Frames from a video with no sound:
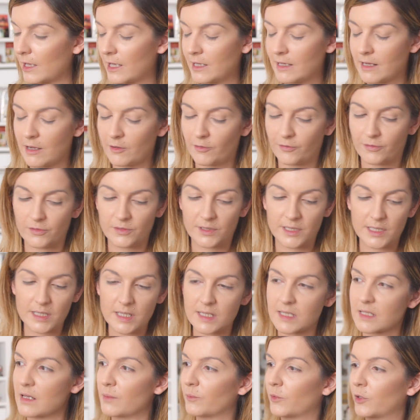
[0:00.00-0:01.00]
And now for
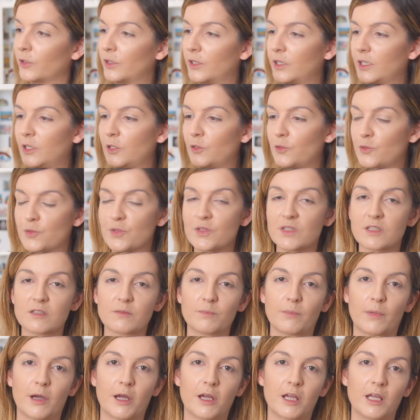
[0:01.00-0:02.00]
this, I'm going to use
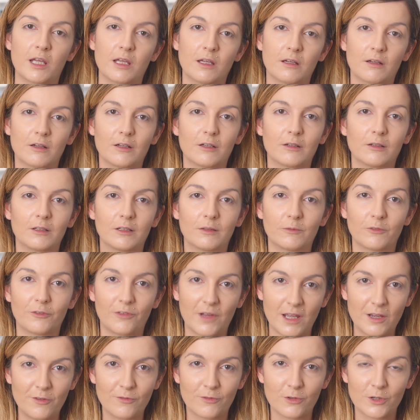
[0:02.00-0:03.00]
my
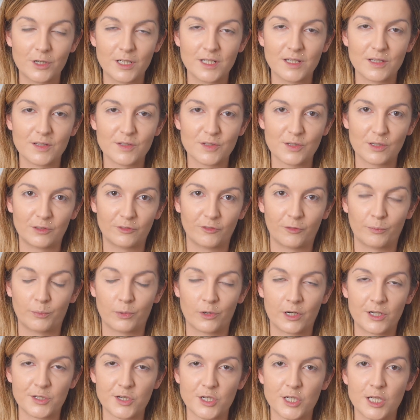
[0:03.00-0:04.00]
favorite sort of
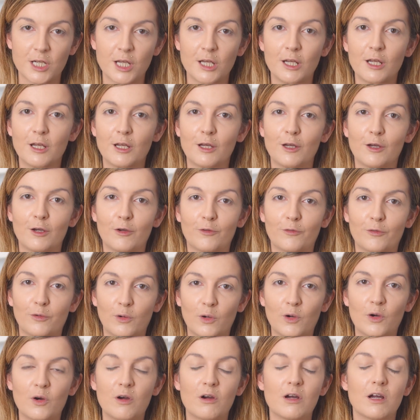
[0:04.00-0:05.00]
brush
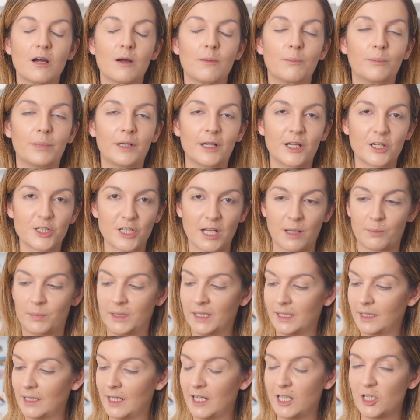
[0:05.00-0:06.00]
for blush
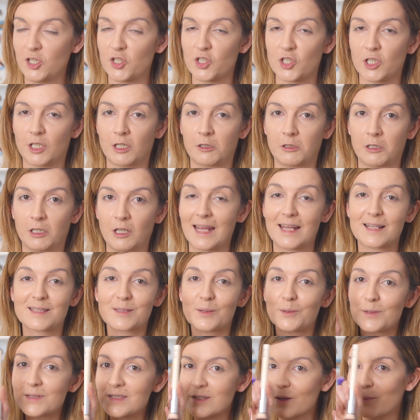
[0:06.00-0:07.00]
application. And it's
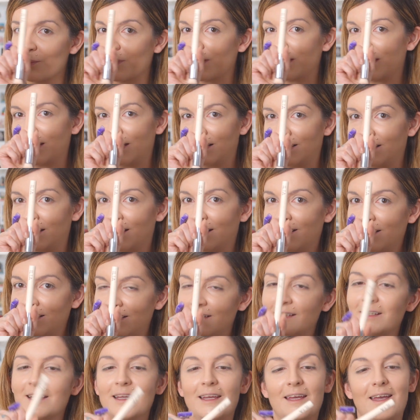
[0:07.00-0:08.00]
also by Ilia,
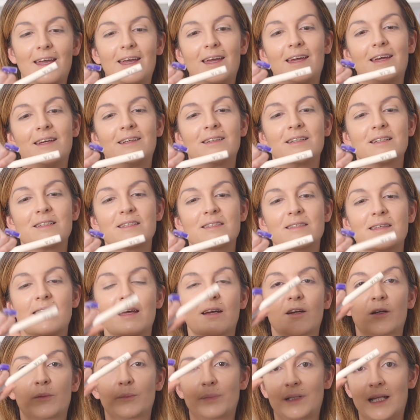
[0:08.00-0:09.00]
and it's their
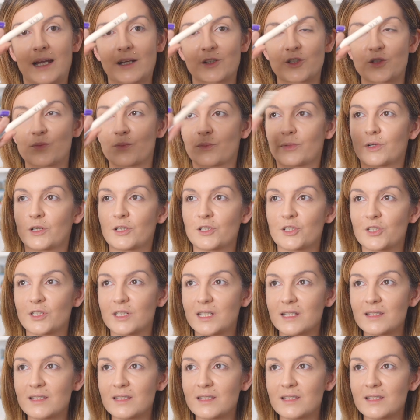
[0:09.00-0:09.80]
complexion brush.